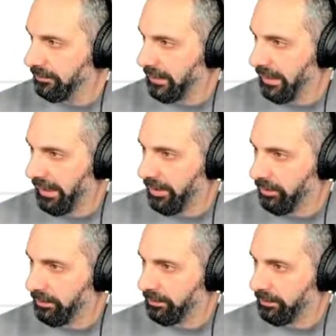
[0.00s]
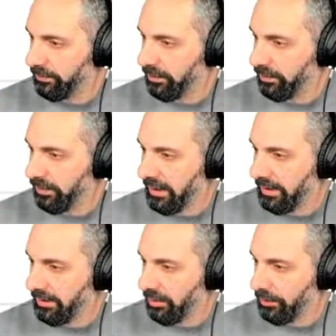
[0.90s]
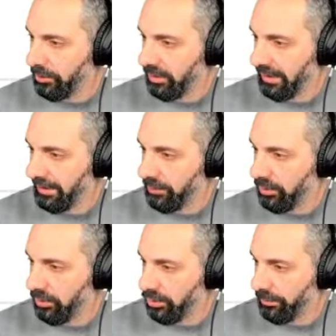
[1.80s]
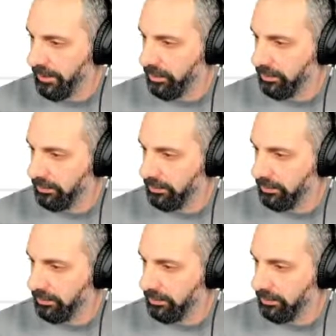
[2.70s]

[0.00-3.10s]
And before we do that, the optional claim should also be null.